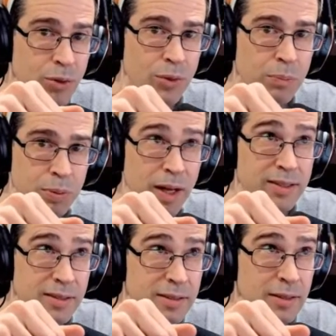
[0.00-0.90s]
Google
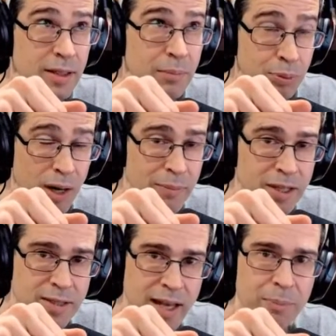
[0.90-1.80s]
Plus as a prime
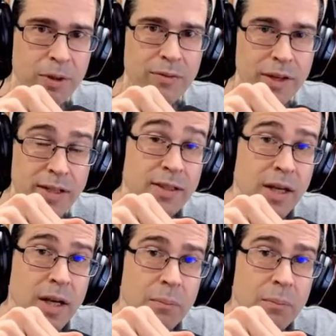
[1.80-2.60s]
example of this,